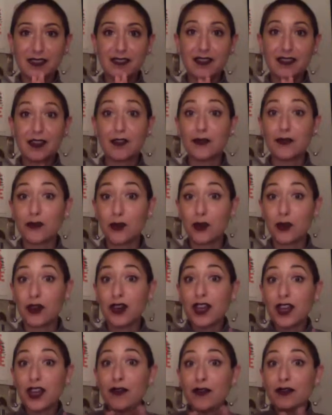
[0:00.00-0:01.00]

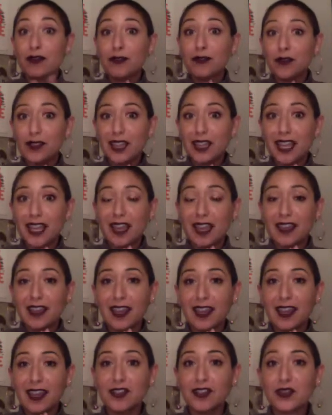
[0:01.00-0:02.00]
therefore fully
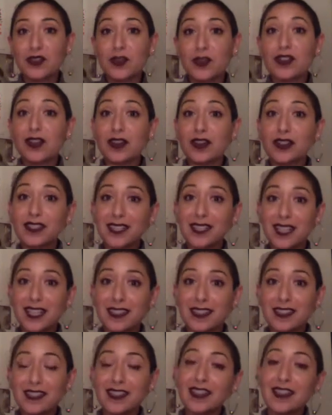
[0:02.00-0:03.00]
engaged with our
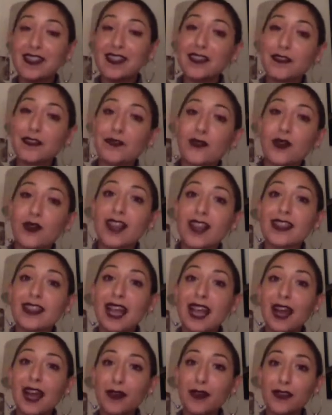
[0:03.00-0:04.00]
senses, and therefore
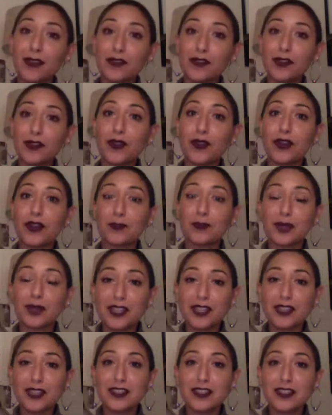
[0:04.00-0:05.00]
allowing for greater
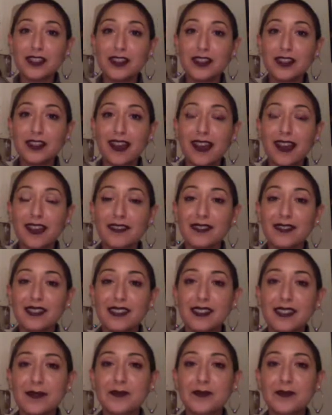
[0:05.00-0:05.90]
pleasure in our lives,